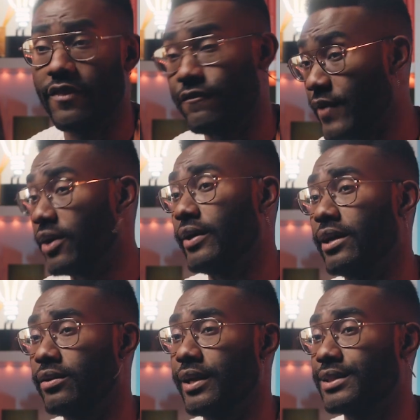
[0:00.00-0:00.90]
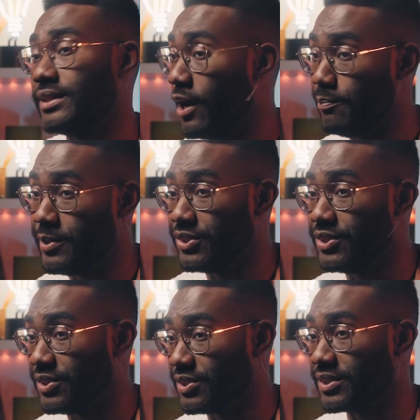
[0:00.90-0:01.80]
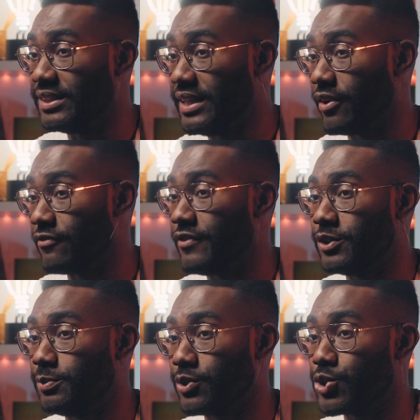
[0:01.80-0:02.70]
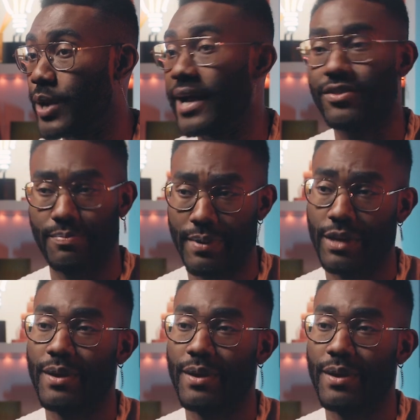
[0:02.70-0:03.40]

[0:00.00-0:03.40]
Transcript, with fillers: And the final analytics to help businesses succeed on Facebook track the big